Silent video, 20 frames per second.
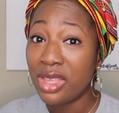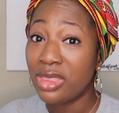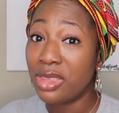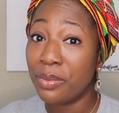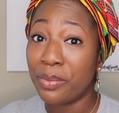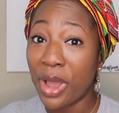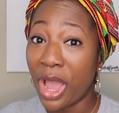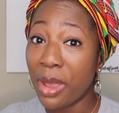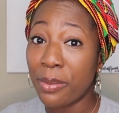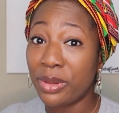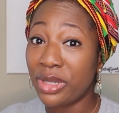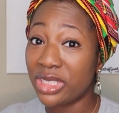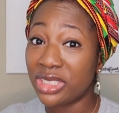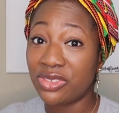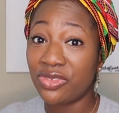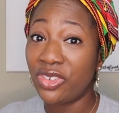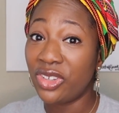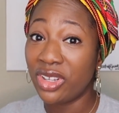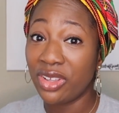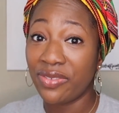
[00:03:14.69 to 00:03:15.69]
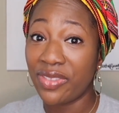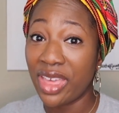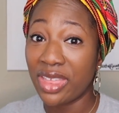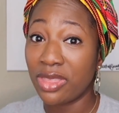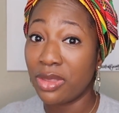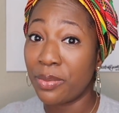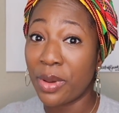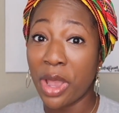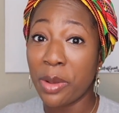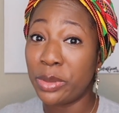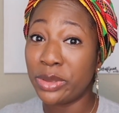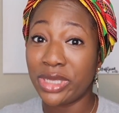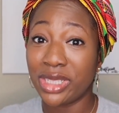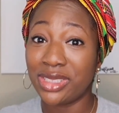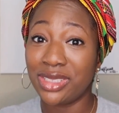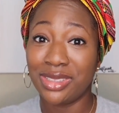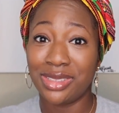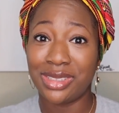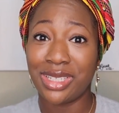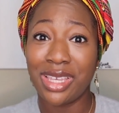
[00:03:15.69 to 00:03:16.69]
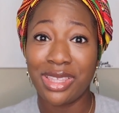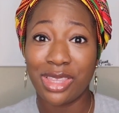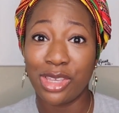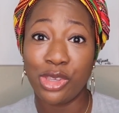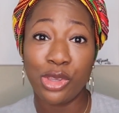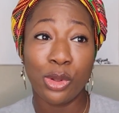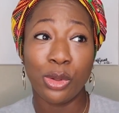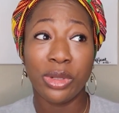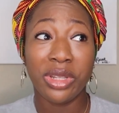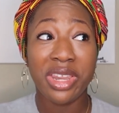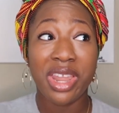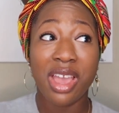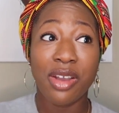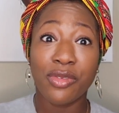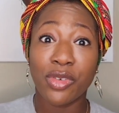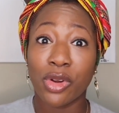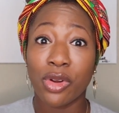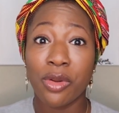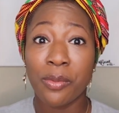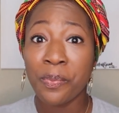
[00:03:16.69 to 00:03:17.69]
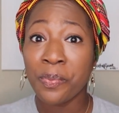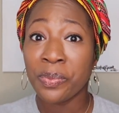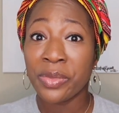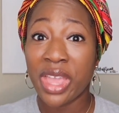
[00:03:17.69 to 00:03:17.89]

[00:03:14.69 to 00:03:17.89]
The Bible is full of that. The Bible doesn't say that you'll never